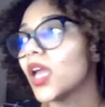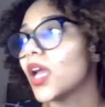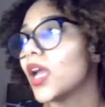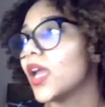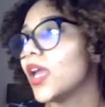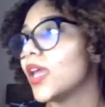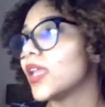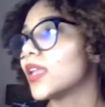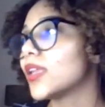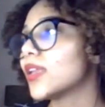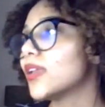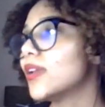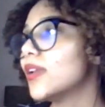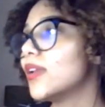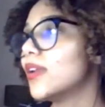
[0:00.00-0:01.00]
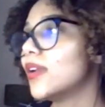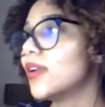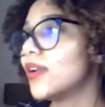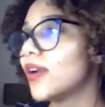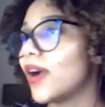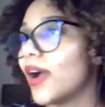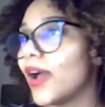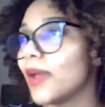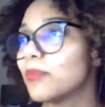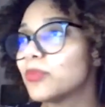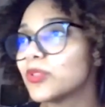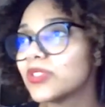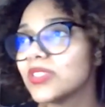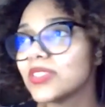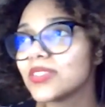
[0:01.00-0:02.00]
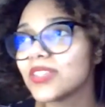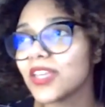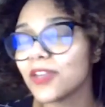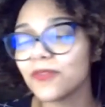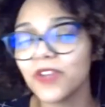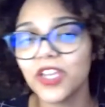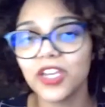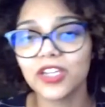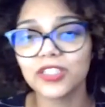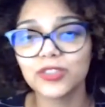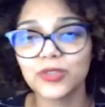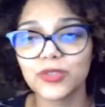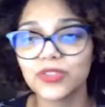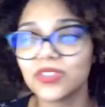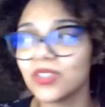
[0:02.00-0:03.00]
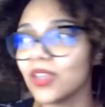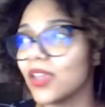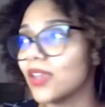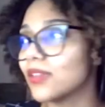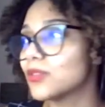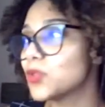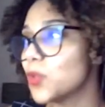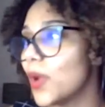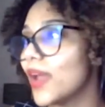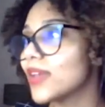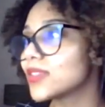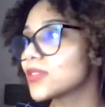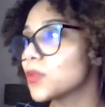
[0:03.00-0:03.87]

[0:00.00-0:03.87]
and I put this GIF here to ask,